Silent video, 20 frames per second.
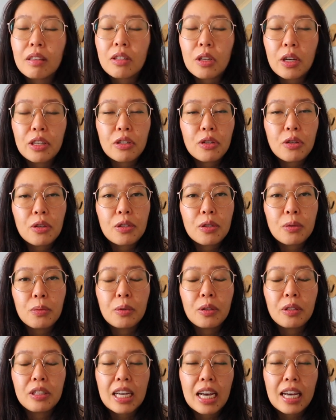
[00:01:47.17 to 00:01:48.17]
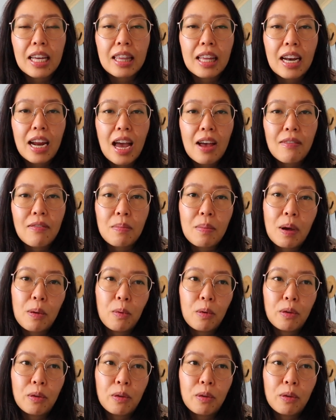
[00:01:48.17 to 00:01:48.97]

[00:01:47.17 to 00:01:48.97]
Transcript: So I just used a wool jacket that I have in my